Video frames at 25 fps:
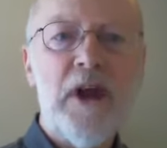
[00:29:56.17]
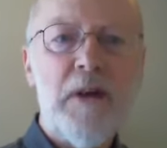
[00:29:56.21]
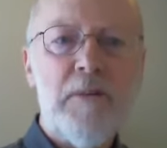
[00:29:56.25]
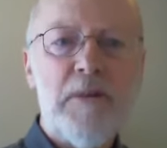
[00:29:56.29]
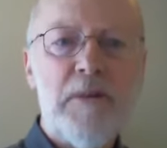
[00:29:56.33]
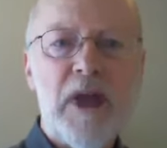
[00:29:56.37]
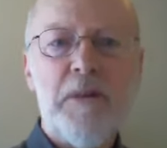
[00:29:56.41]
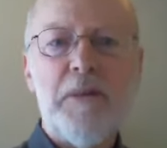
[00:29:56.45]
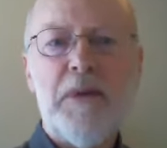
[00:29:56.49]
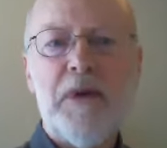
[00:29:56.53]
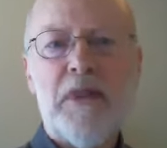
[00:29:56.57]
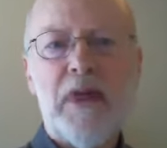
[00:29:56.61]

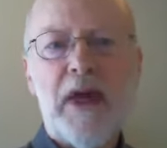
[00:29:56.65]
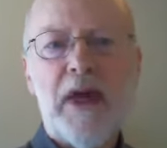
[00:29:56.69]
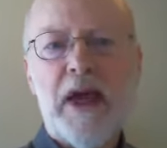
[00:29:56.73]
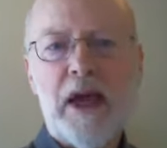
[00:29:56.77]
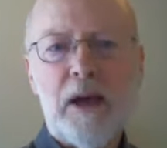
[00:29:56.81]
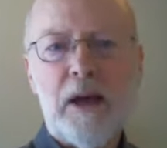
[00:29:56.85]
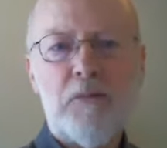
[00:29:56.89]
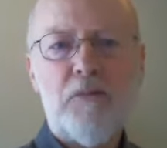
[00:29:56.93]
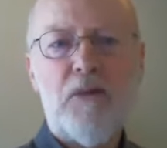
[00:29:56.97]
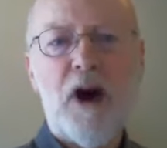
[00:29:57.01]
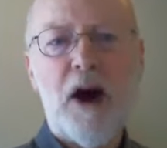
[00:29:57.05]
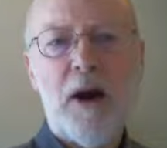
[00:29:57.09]
Maybe they
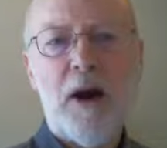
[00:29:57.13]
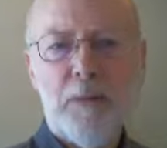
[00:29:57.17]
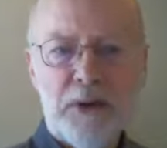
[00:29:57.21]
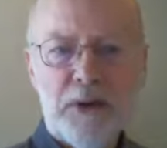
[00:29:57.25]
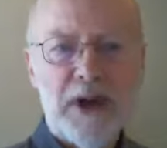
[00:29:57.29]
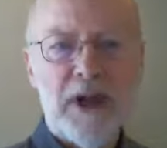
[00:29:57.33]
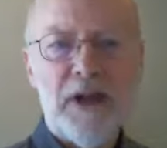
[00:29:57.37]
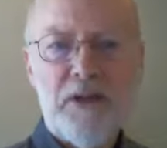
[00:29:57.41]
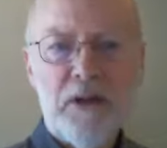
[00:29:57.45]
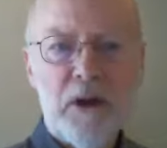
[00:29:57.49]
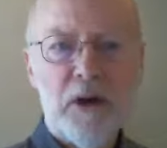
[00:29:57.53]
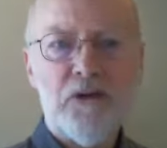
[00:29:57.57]
had
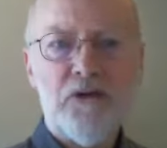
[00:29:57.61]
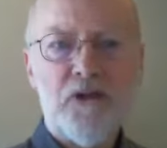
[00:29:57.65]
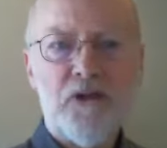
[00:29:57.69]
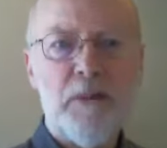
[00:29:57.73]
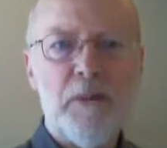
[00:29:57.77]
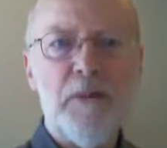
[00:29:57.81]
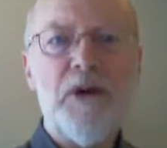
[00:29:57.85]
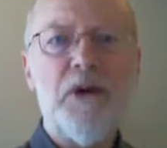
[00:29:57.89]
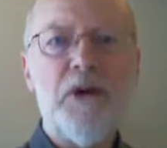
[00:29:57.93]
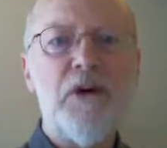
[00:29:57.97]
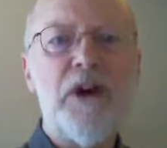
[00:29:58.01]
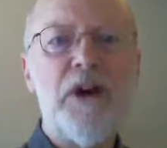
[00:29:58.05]
property in those
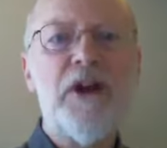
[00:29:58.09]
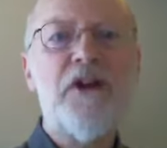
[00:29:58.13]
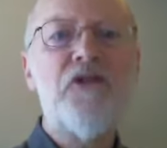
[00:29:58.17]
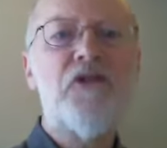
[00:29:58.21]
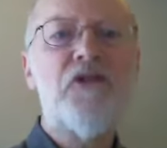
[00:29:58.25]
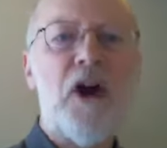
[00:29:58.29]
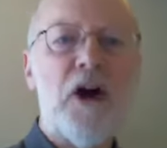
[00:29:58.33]
communities.